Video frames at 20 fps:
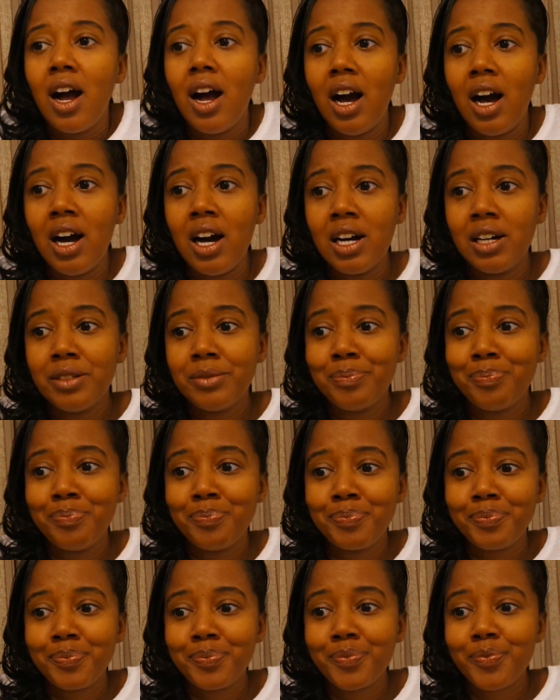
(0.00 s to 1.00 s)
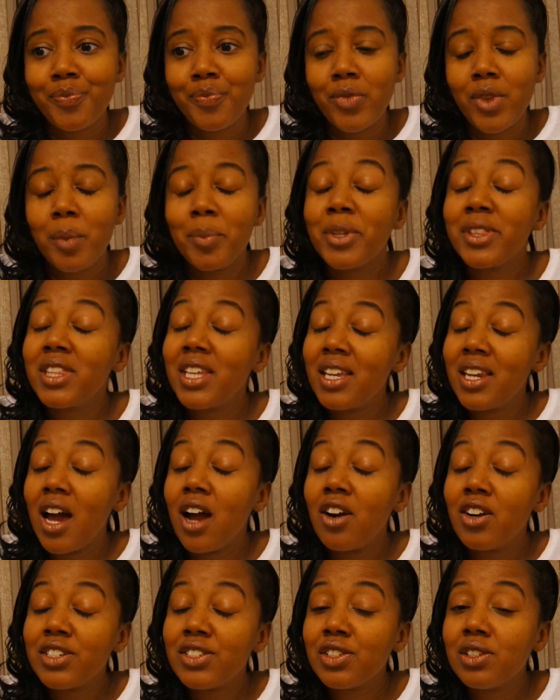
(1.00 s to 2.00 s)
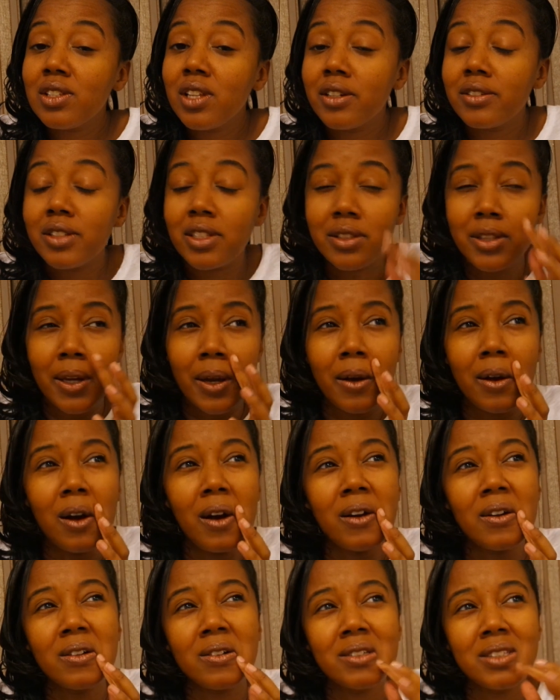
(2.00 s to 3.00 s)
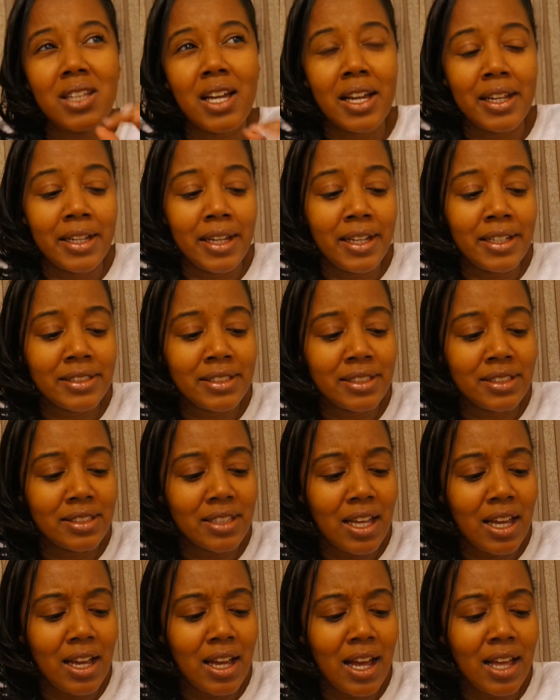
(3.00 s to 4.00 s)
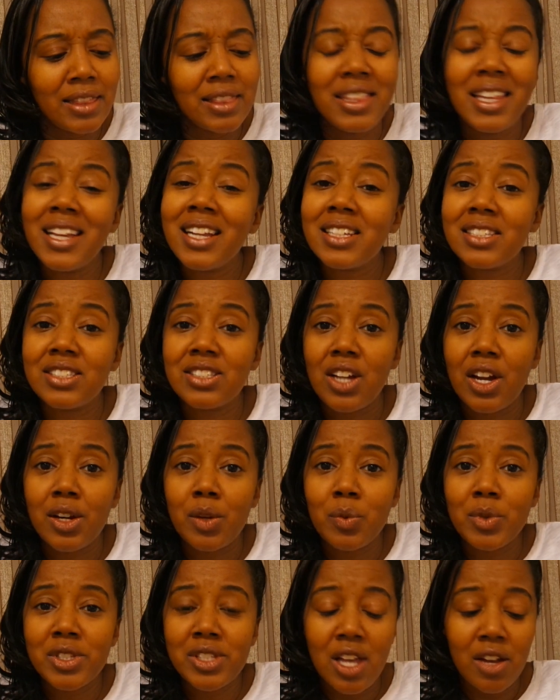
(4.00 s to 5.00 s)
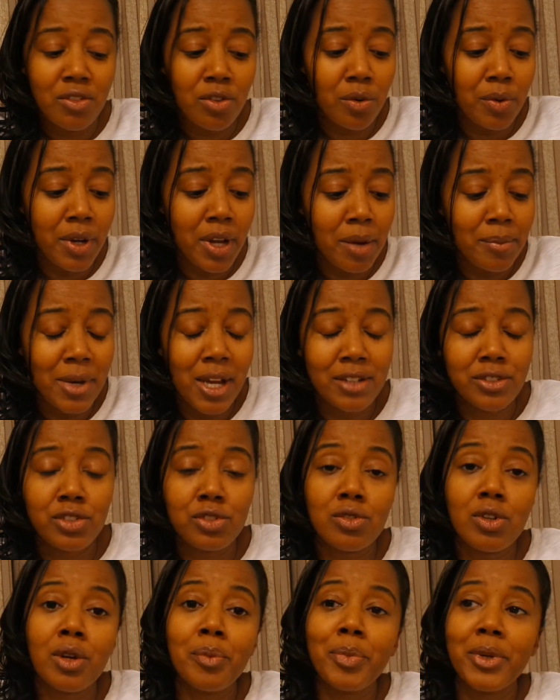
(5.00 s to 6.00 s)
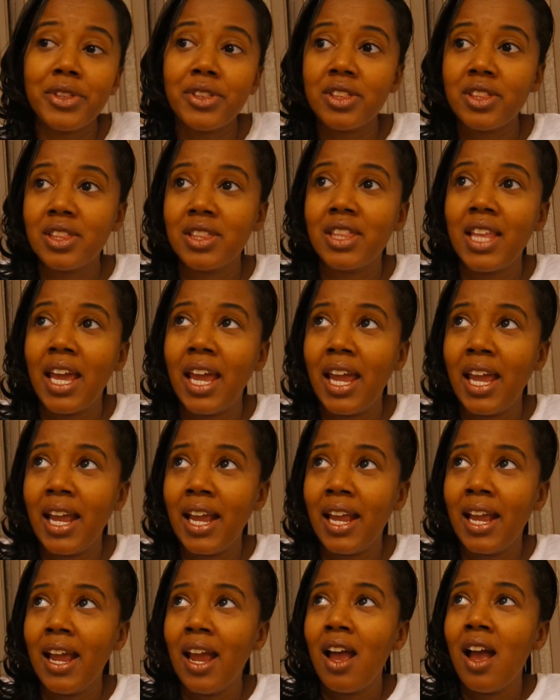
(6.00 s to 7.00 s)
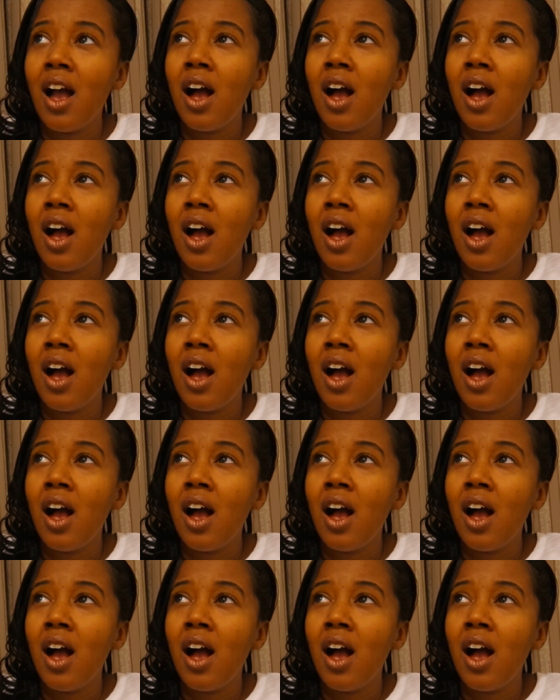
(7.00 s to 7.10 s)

But then I also learned that there are, I think it started with South Korea, I'm not sure, but they,